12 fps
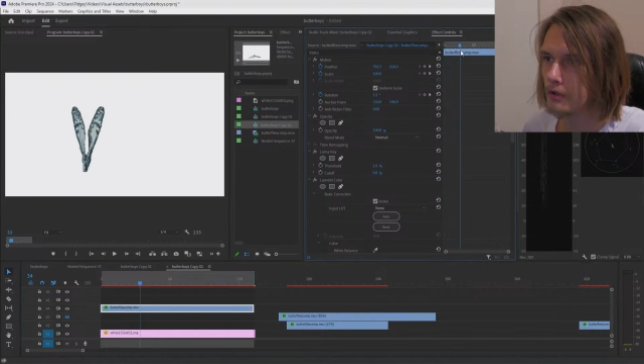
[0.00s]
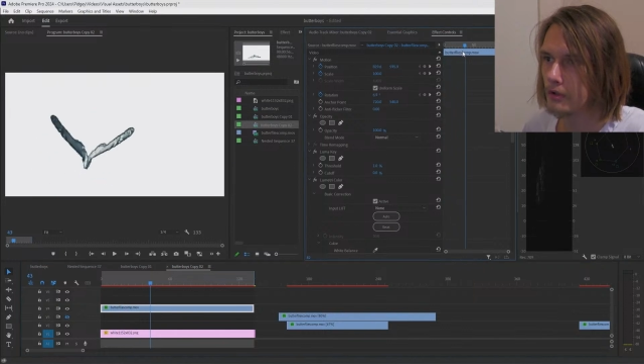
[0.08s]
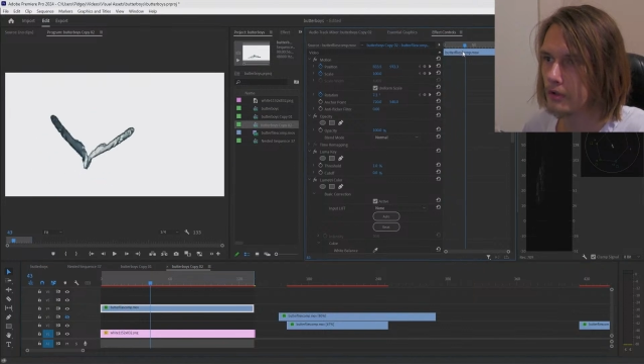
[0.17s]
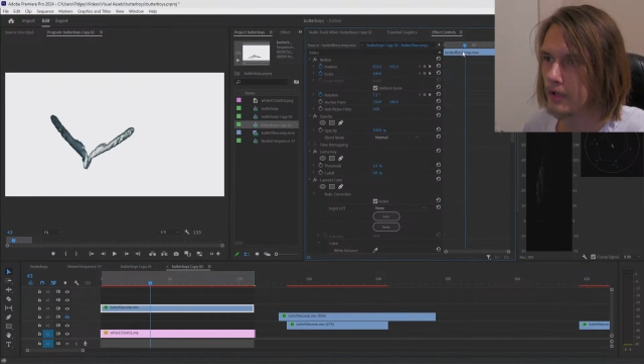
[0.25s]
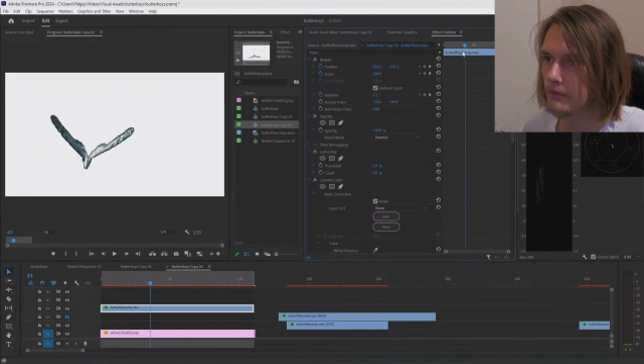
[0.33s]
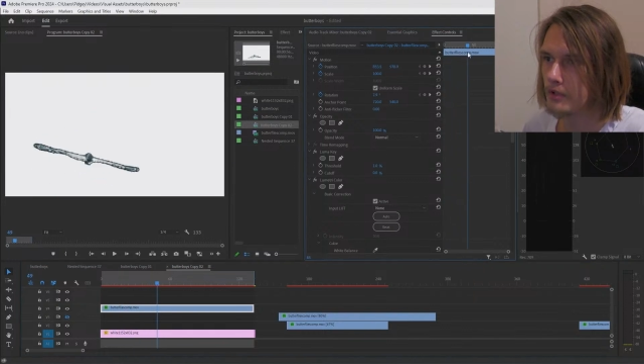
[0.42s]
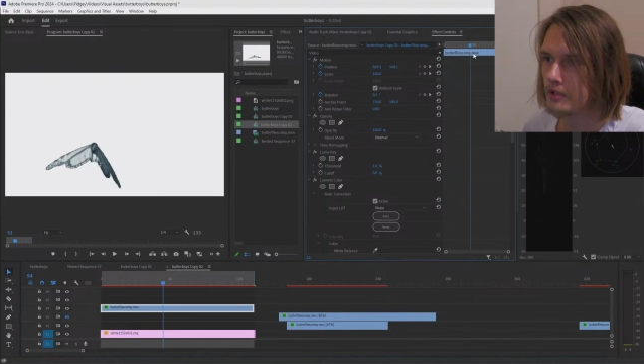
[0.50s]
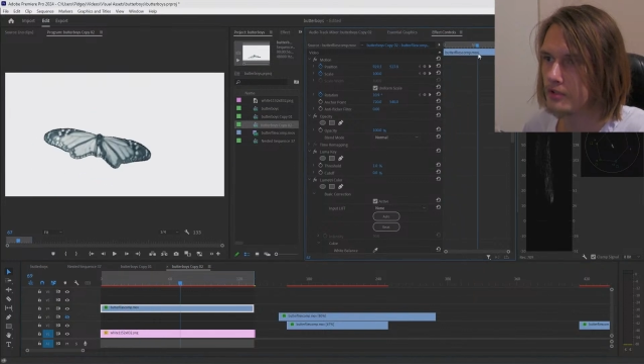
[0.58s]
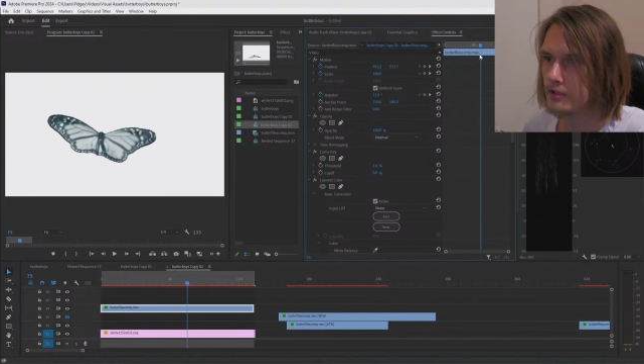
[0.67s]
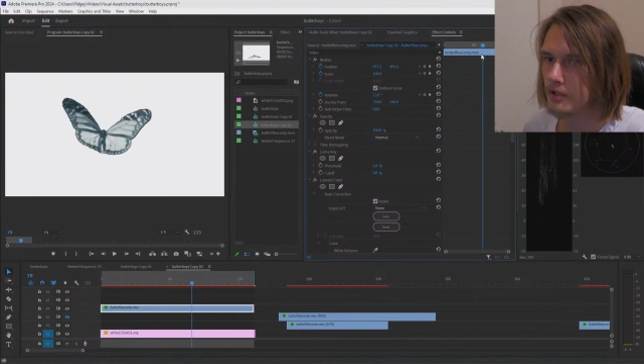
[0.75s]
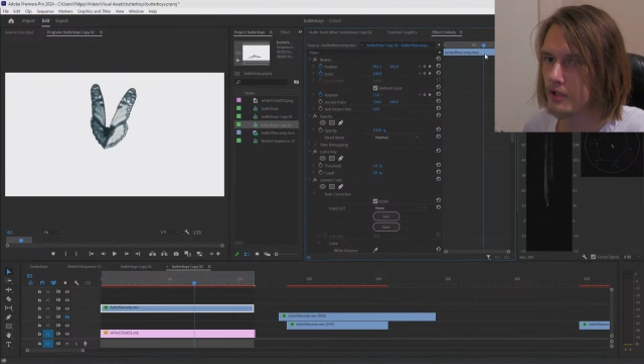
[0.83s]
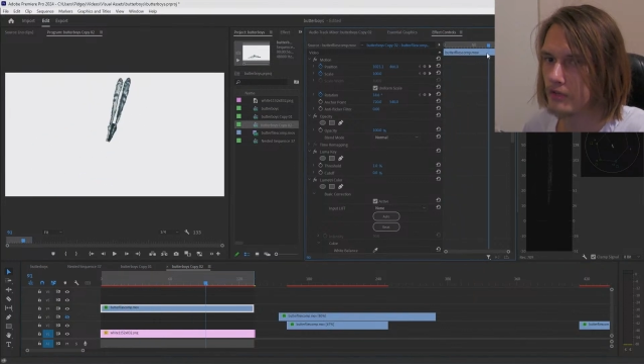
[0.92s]
let me
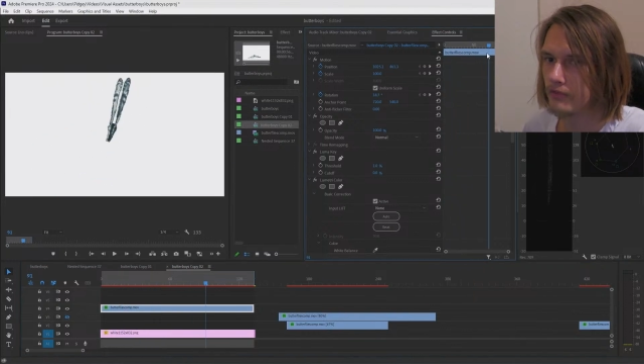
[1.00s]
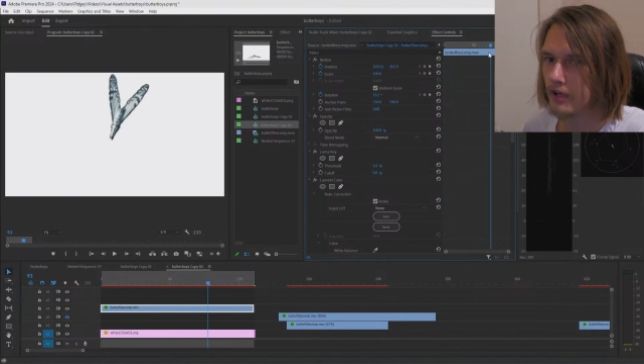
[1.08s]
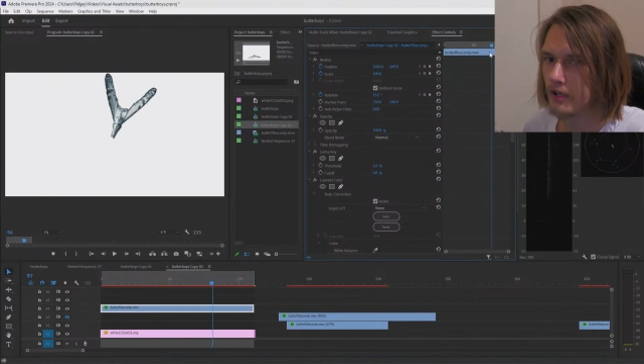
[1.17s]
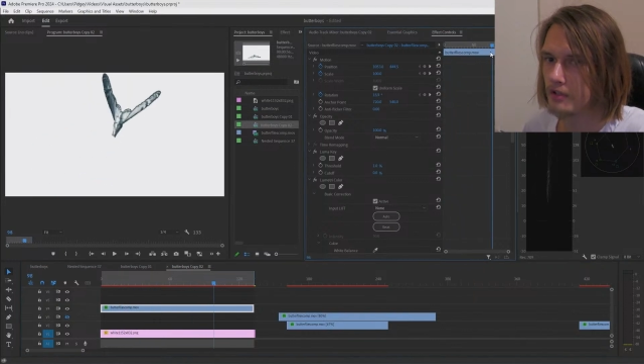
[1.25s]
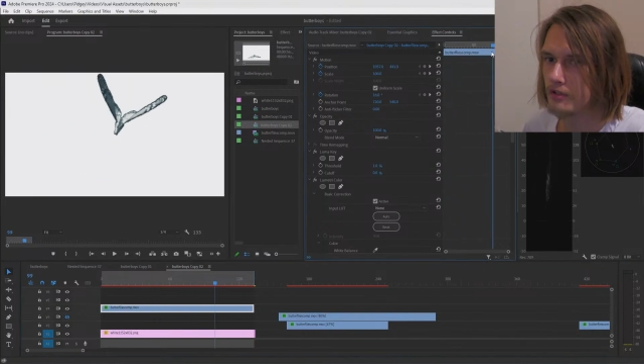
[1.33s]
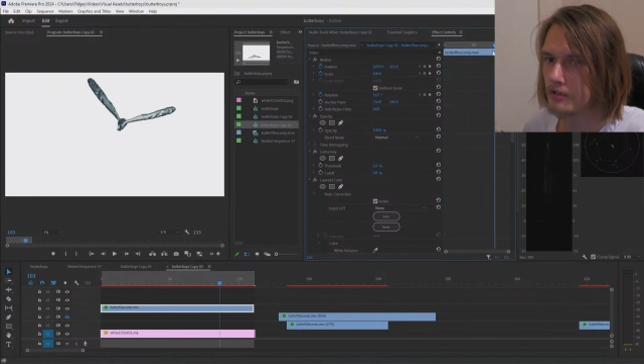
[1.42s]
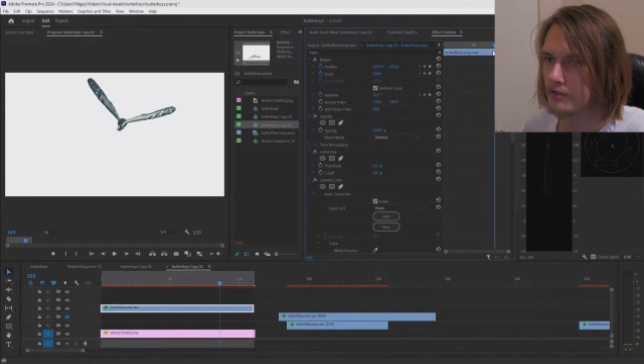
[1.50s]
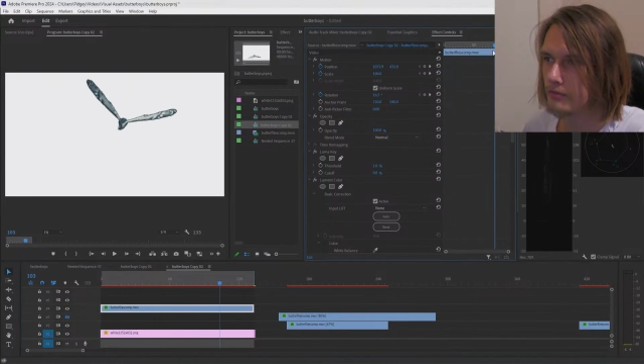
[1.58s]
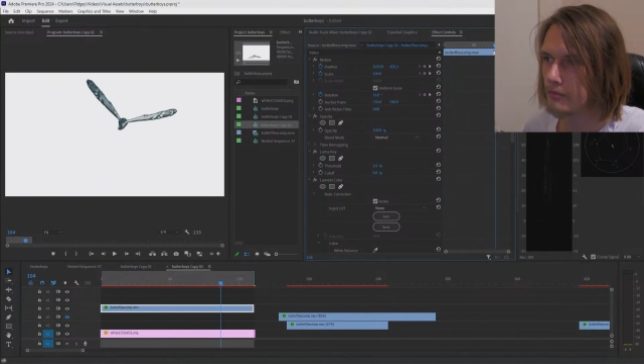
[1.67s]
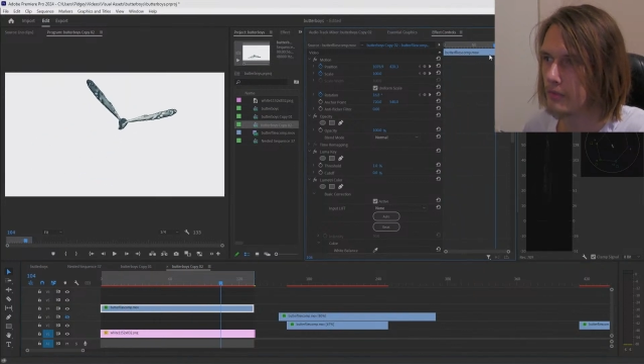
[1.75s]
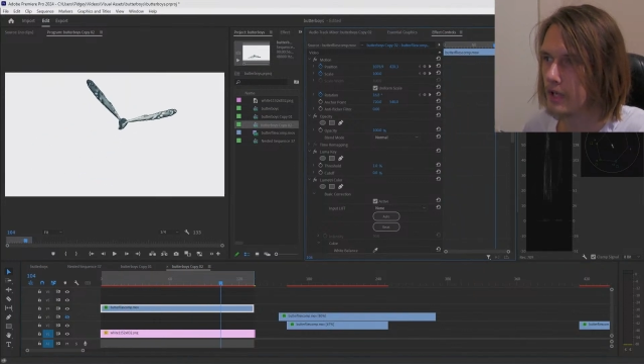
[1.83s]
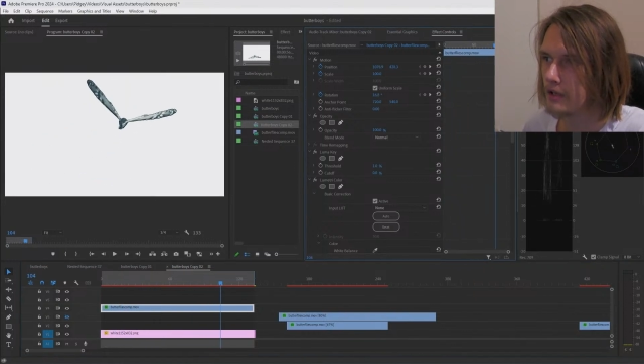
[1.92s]
see if I can just
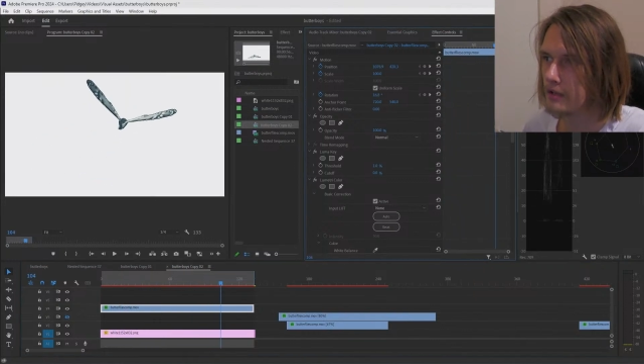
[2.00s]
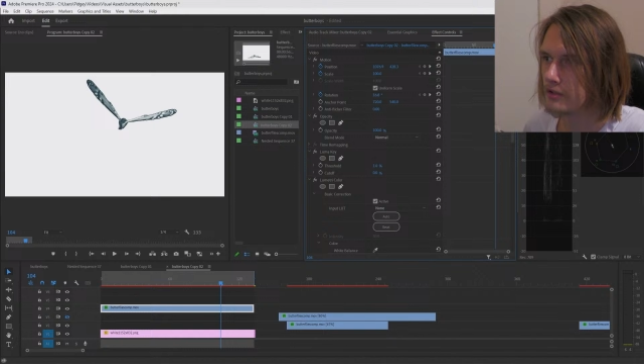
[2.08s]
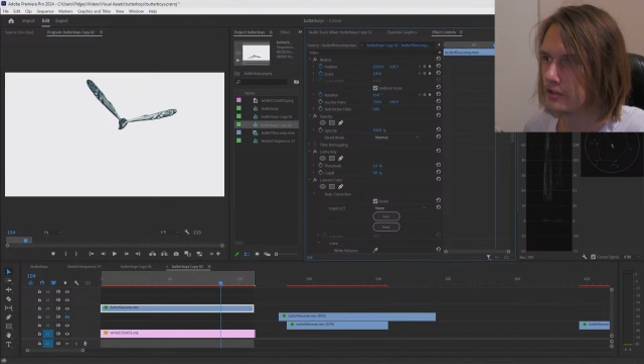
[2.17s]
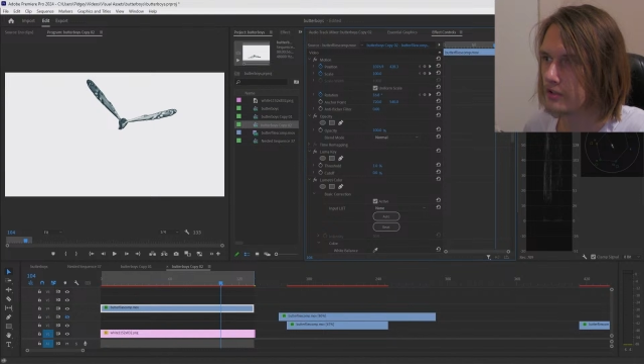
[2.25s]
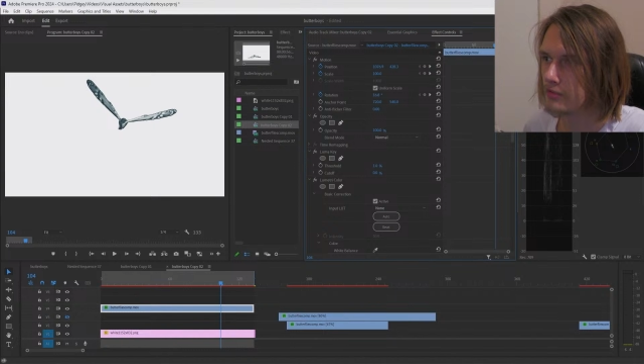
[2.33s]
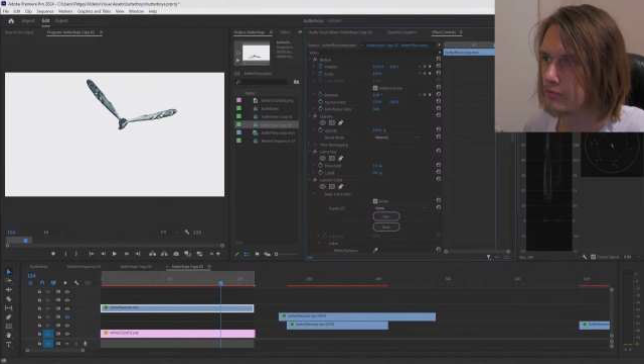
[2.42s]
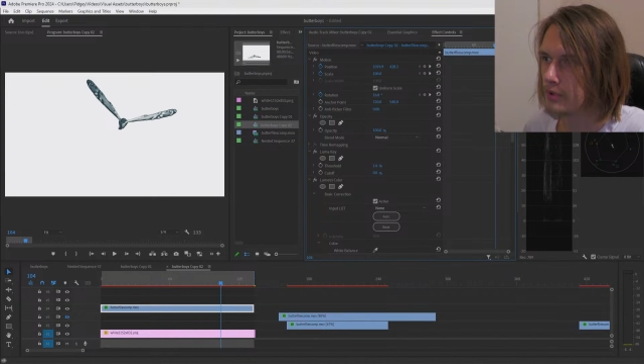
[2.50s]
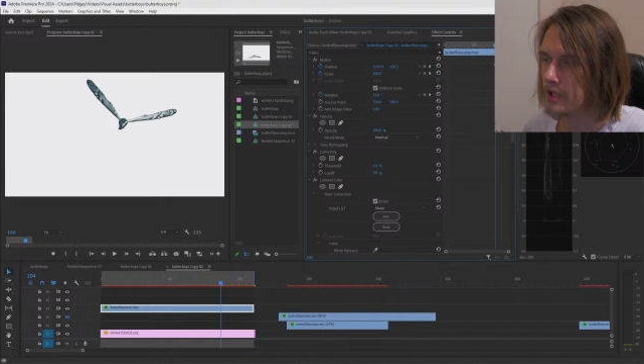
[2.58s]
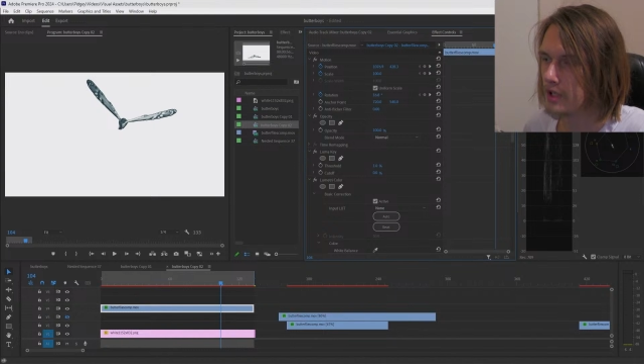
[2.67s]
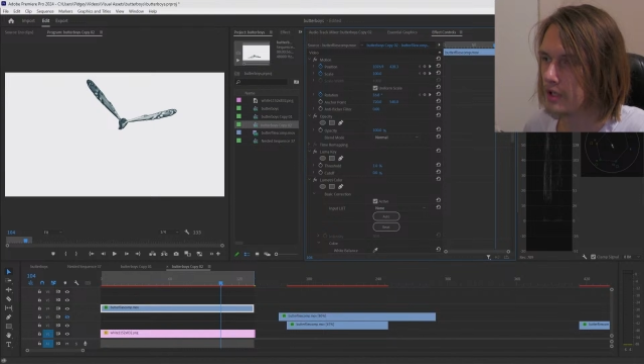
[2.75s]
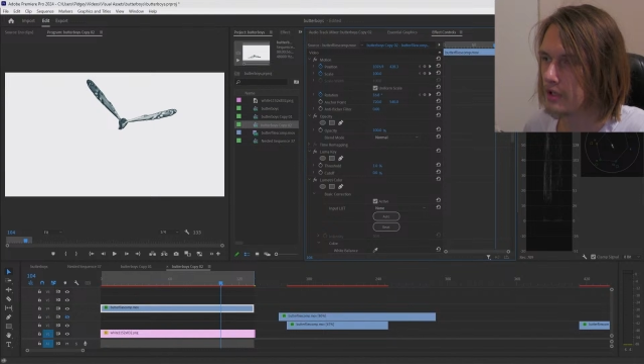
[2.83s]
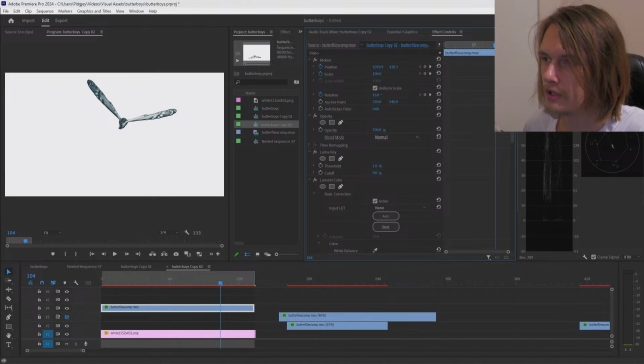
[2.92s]
make this as big